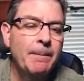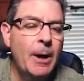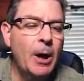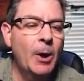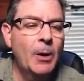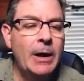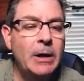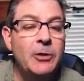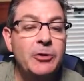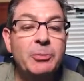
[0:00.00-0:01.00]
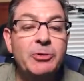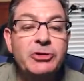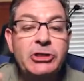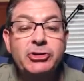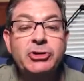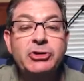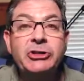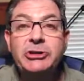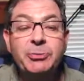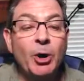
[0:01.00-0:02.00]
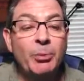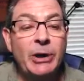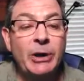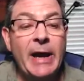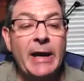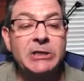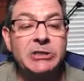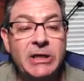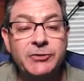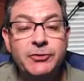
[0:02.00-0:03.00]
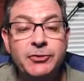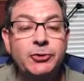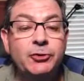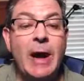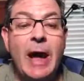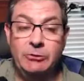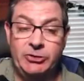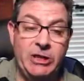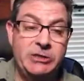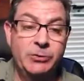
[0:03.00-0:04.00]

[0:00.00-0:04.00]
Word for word: All right. The procedure should teach appropriate access to outside the